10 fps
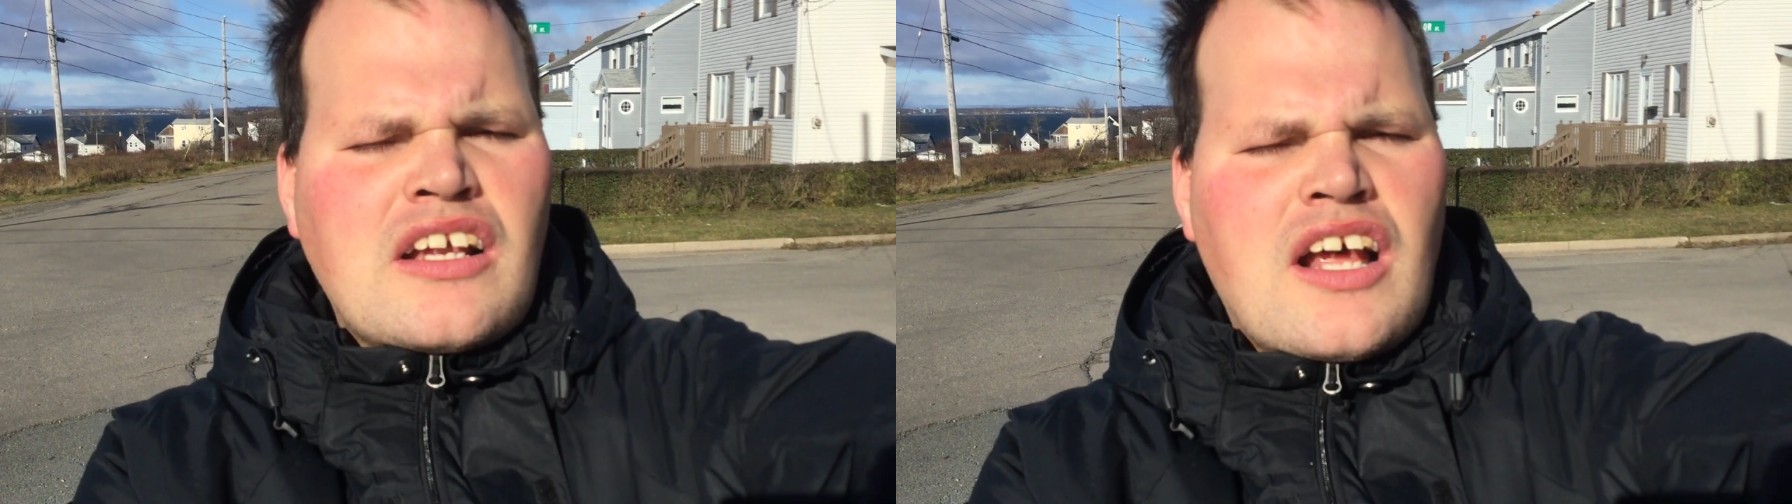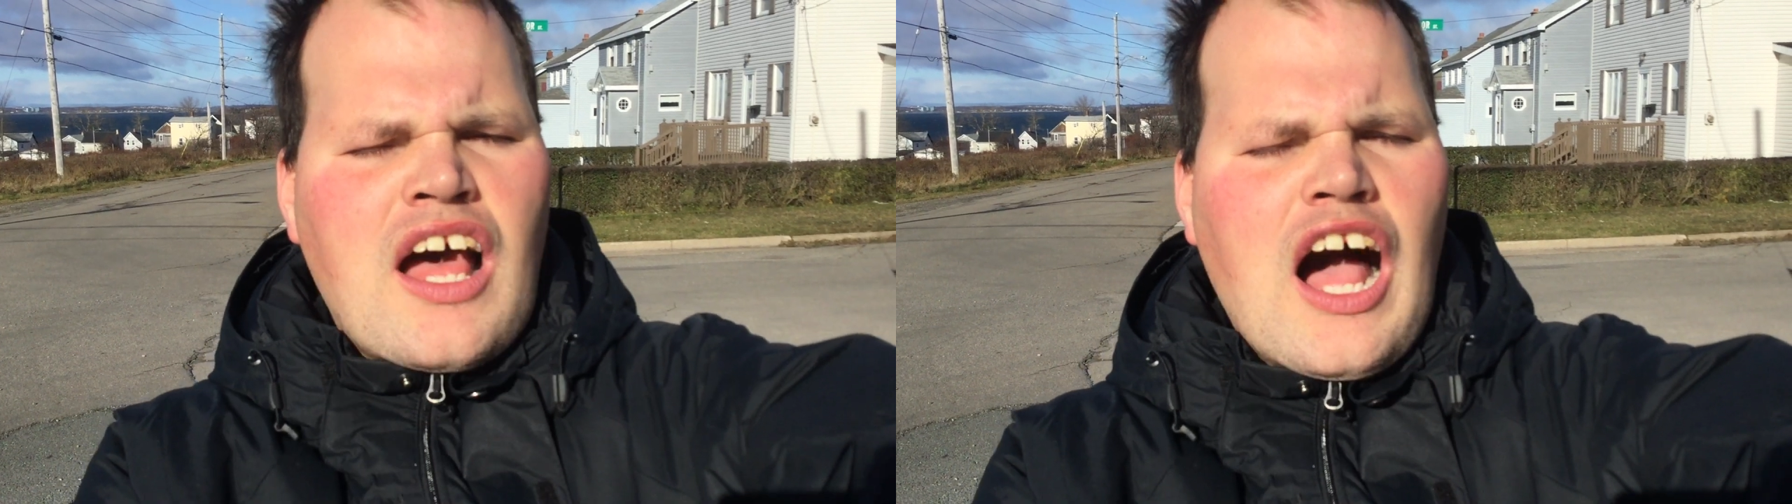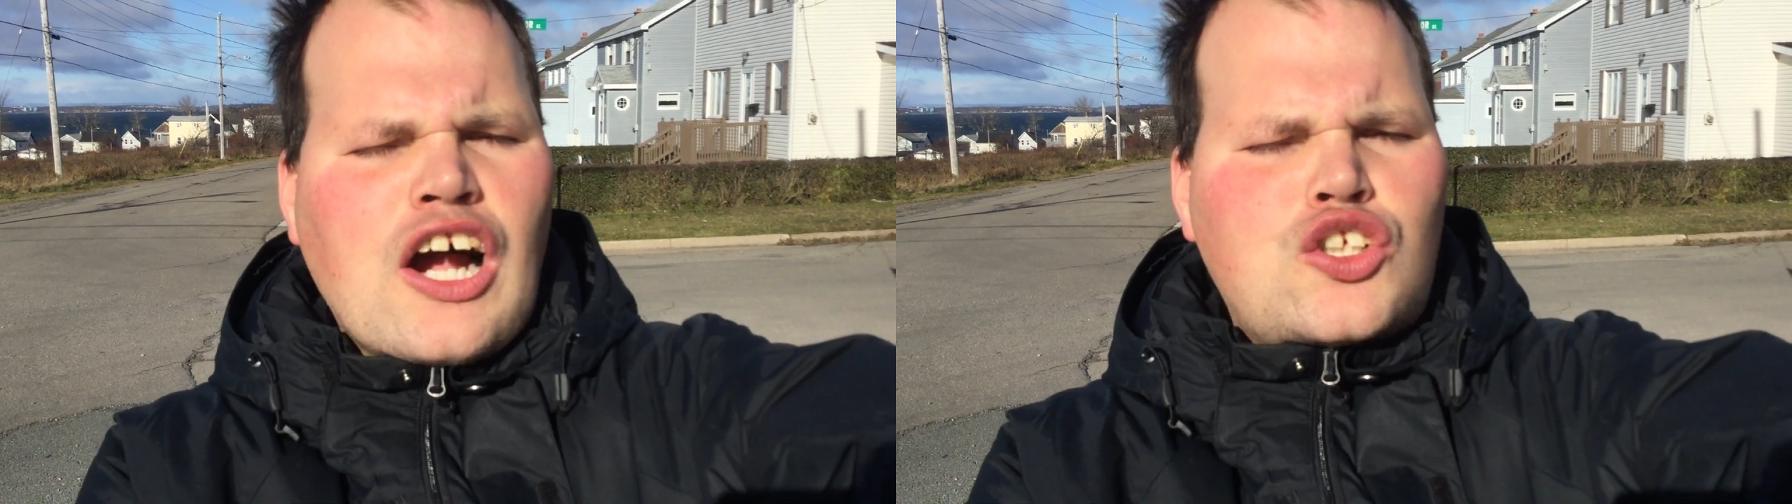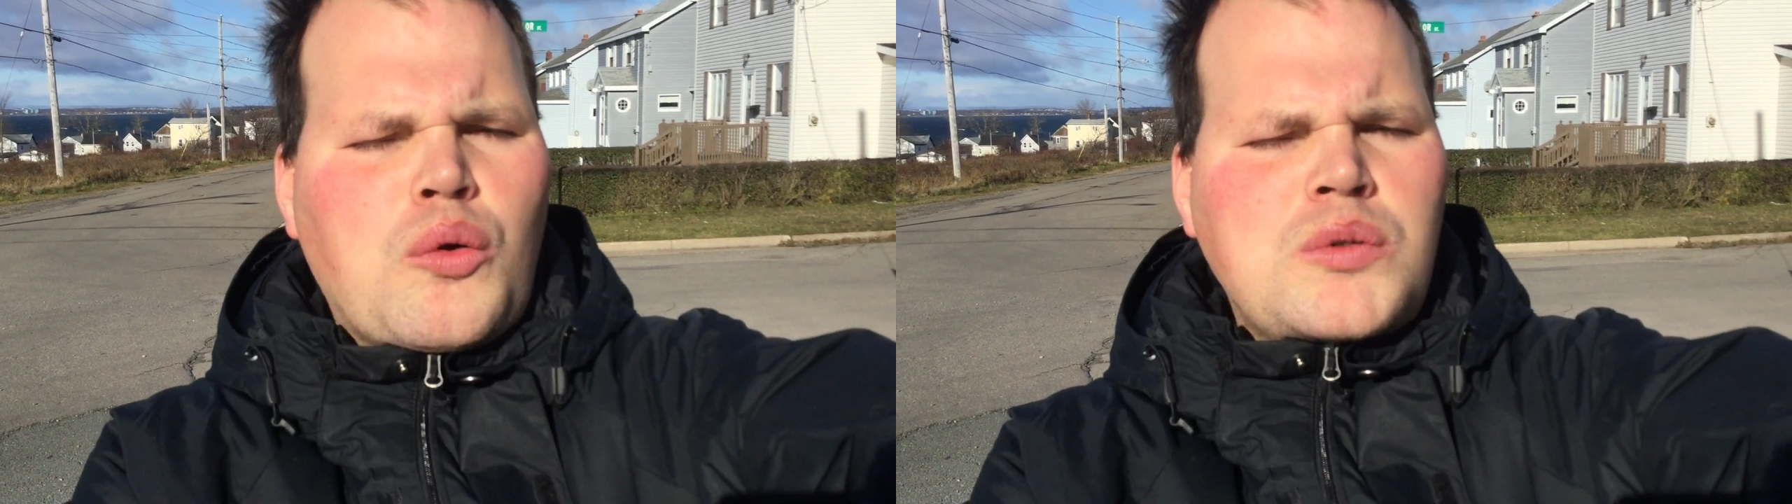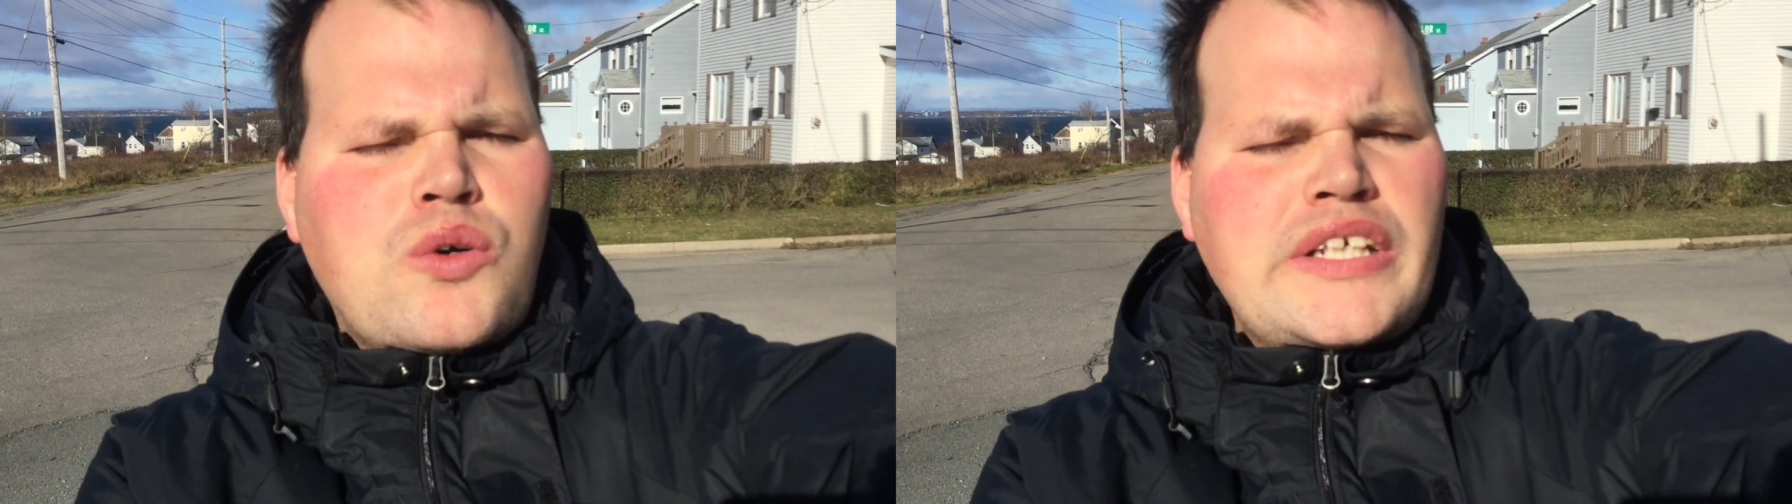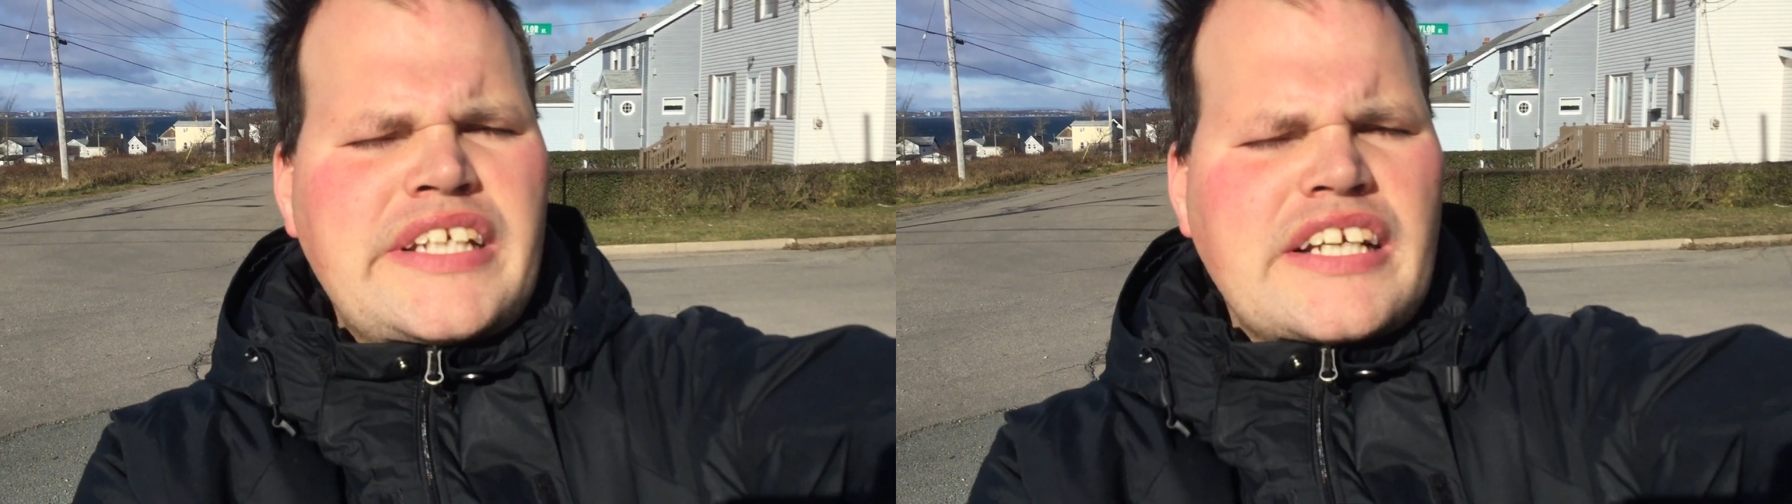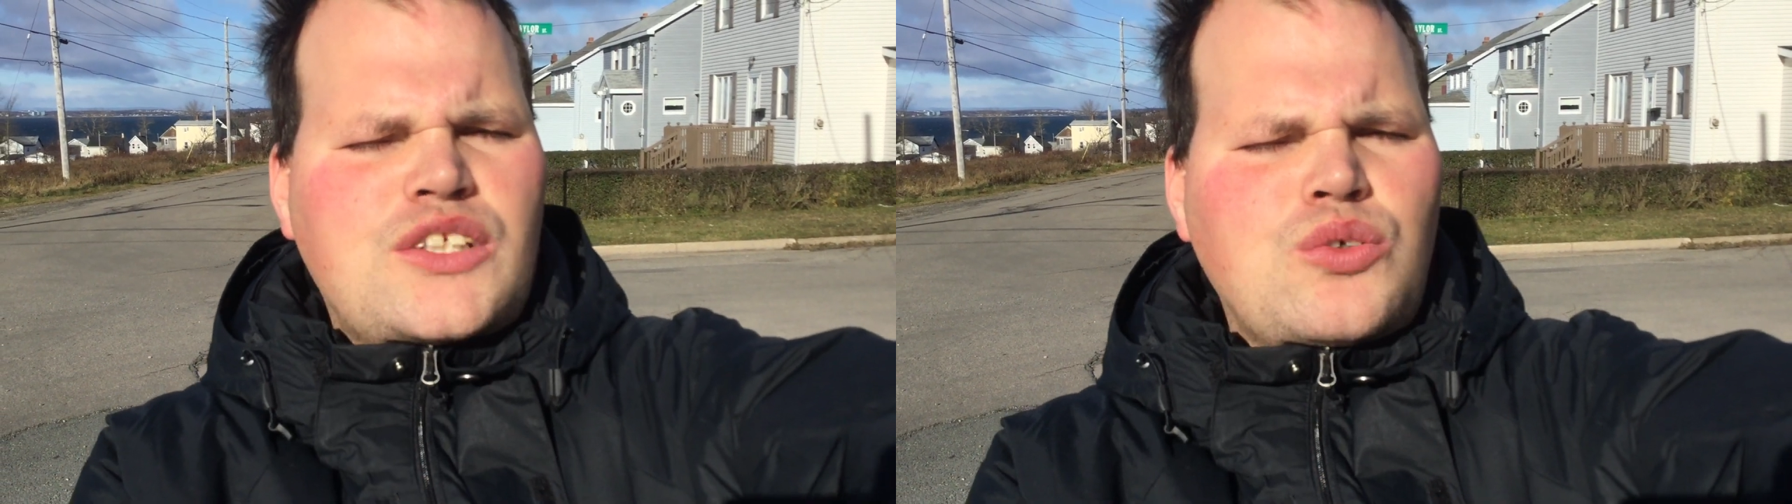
on October 26th,